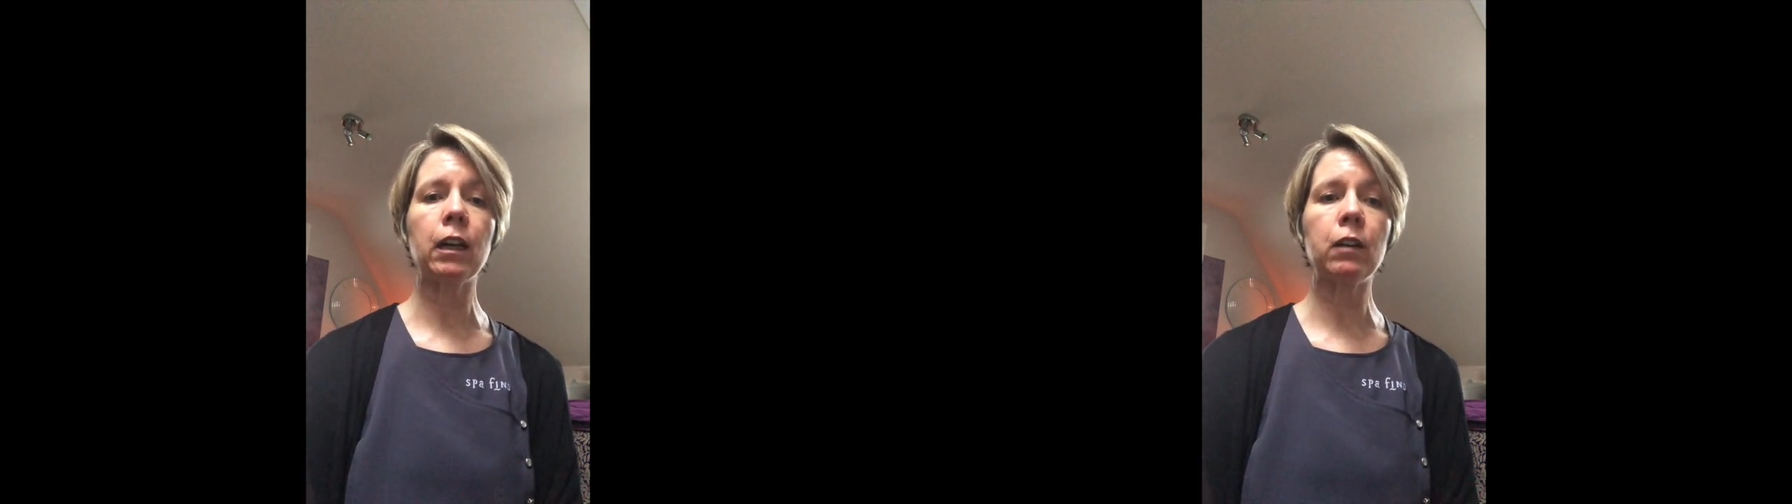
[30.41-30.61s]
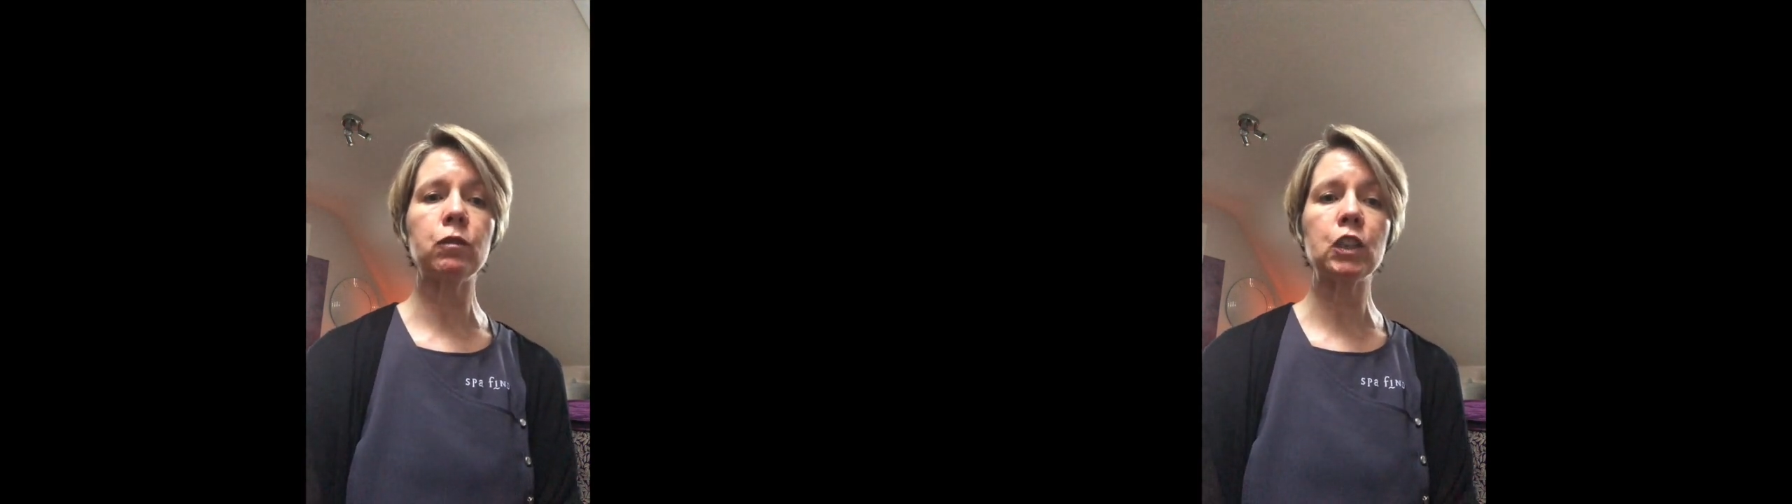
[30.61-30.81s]

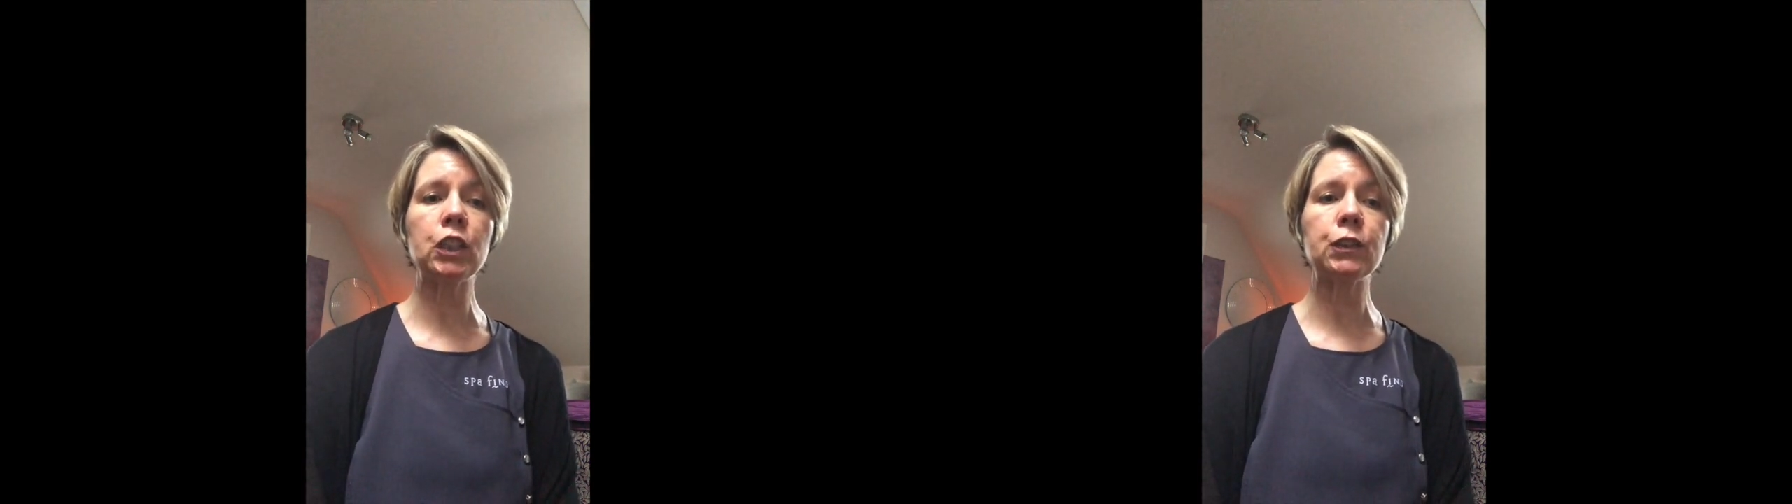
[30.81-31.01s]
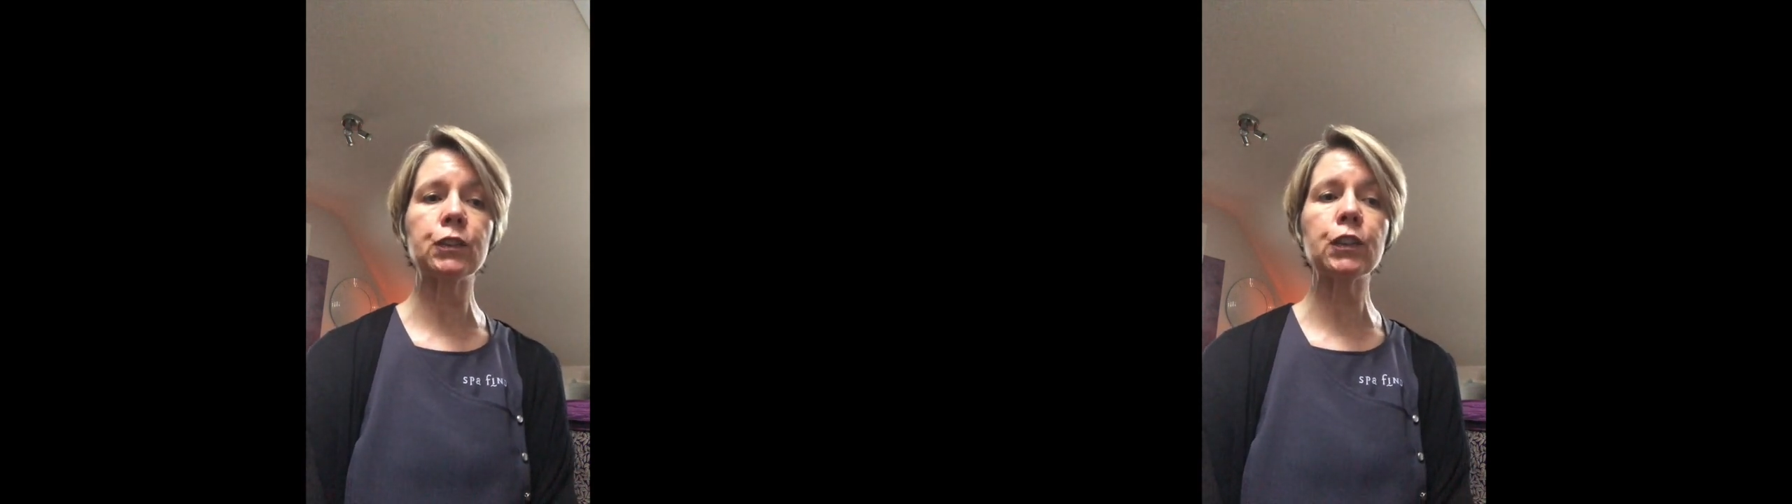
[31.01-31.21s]
and
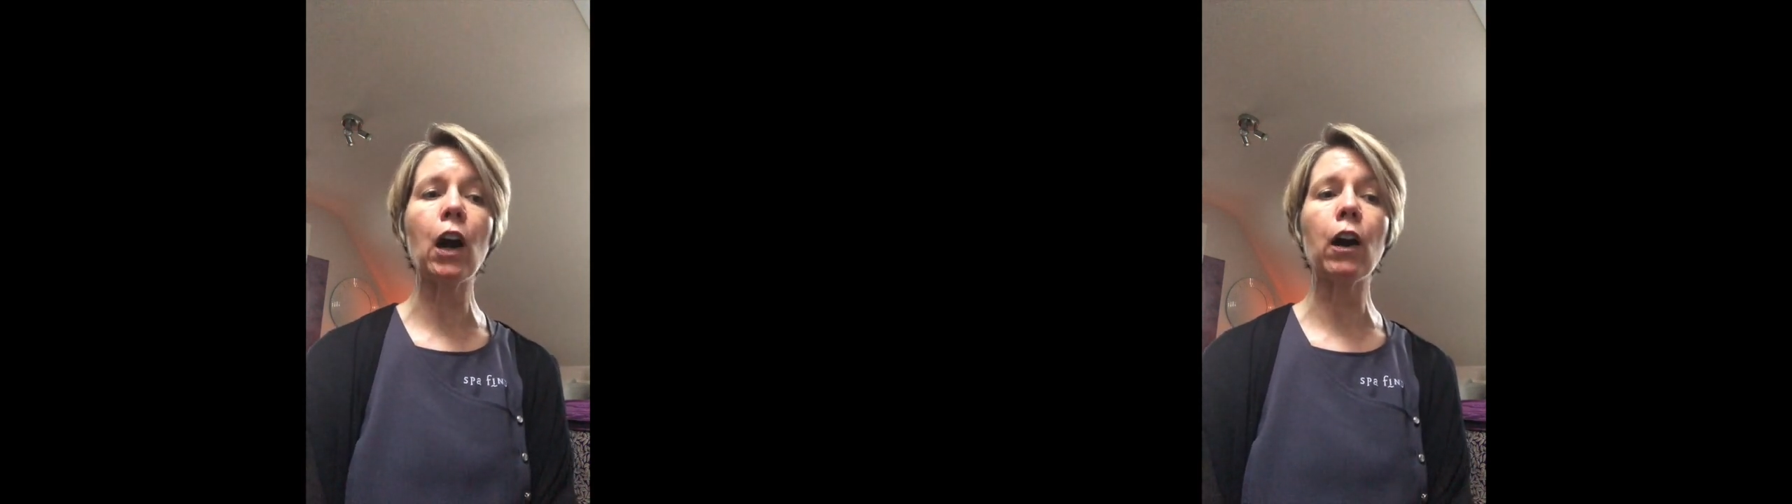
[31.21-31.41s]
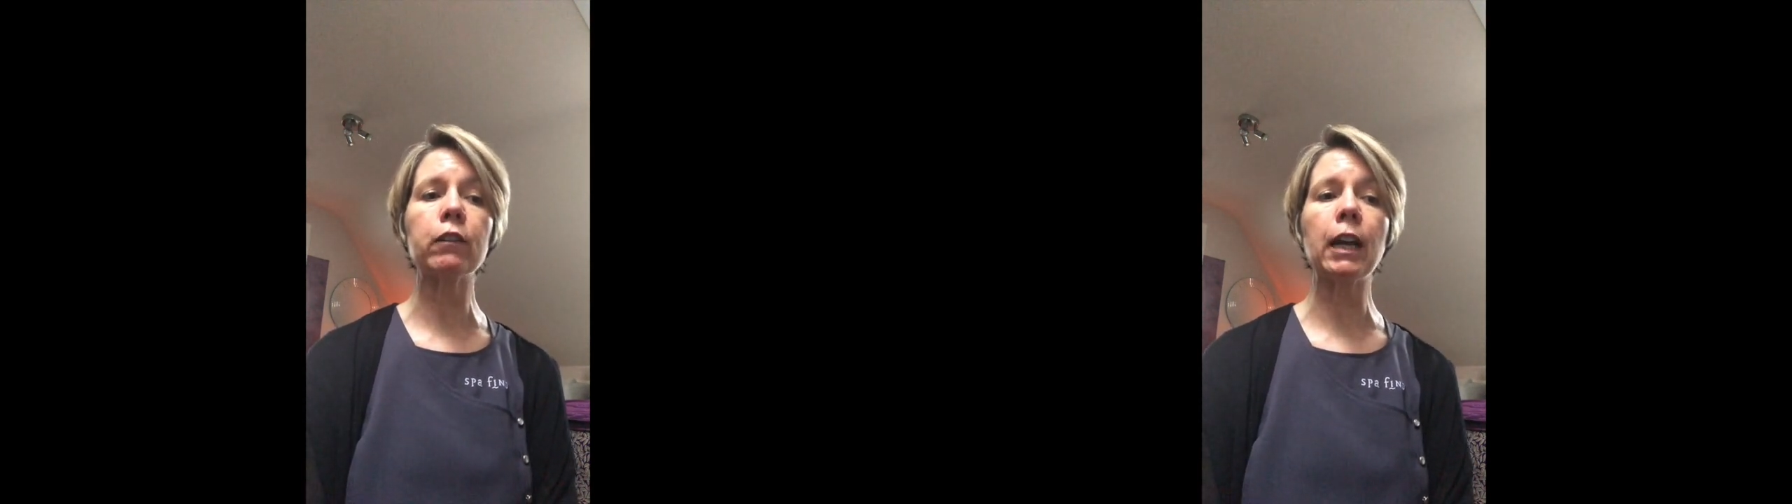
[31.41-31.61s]
reduce
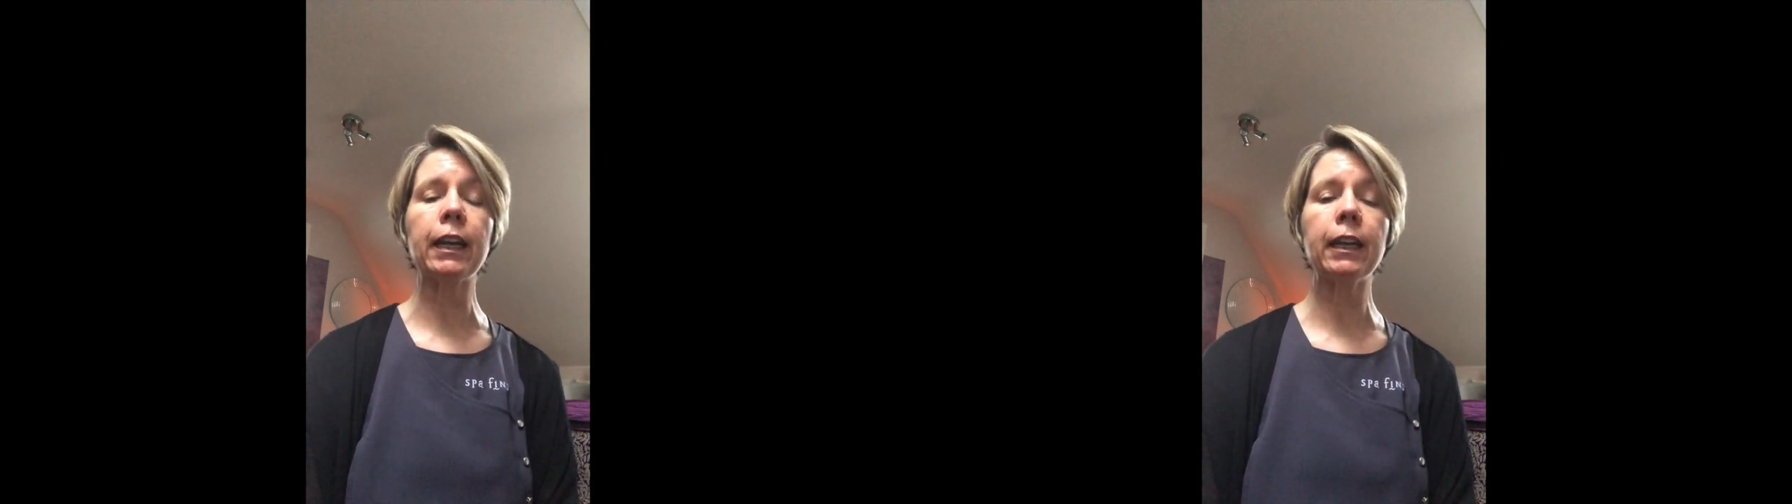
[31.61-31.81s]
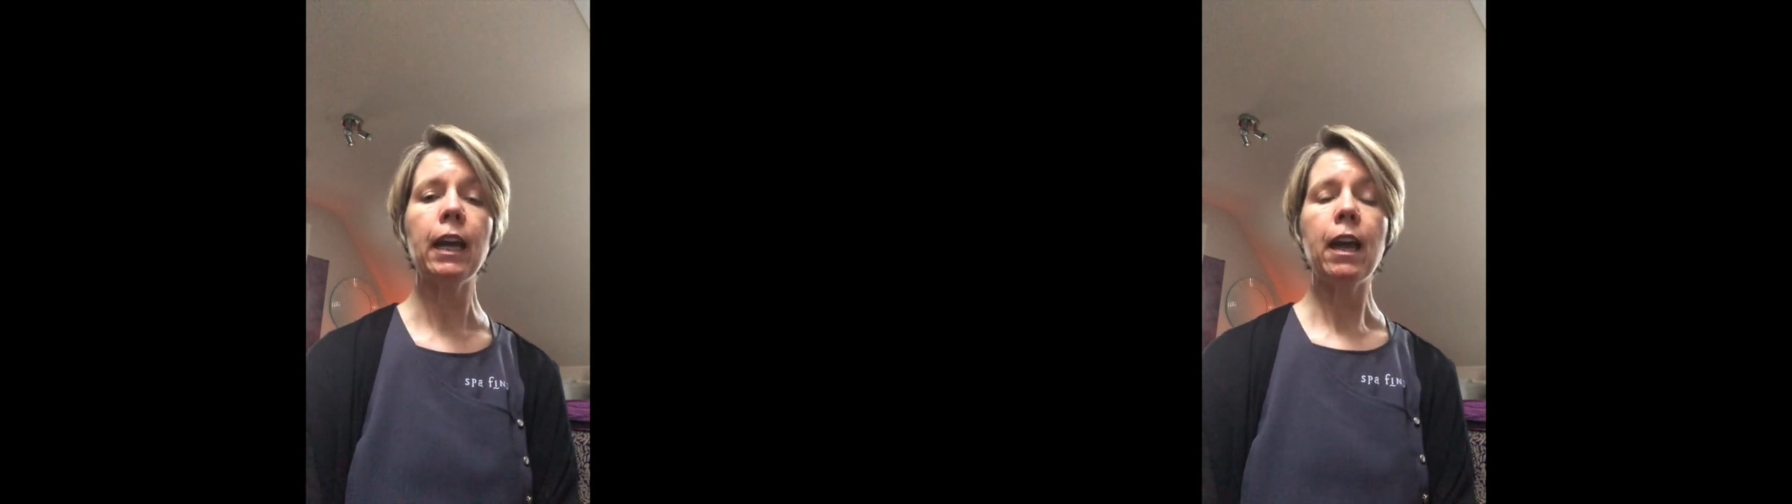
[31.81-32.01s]
scarring,